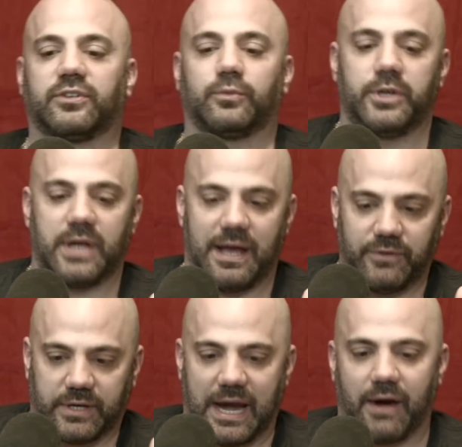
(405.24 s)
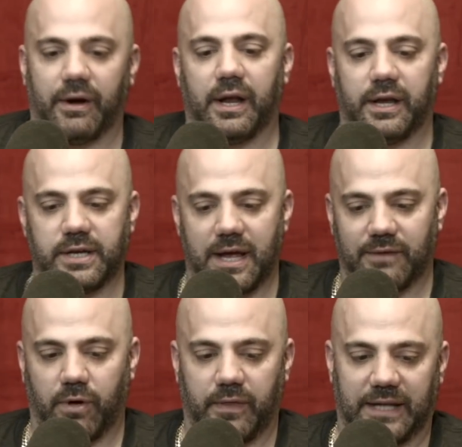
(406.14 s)
when you have your carry-on and you
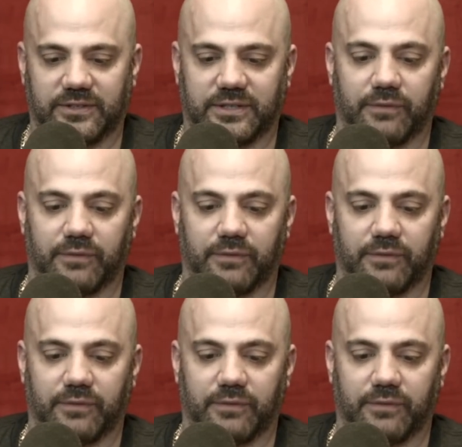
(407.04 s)
have all that stuff.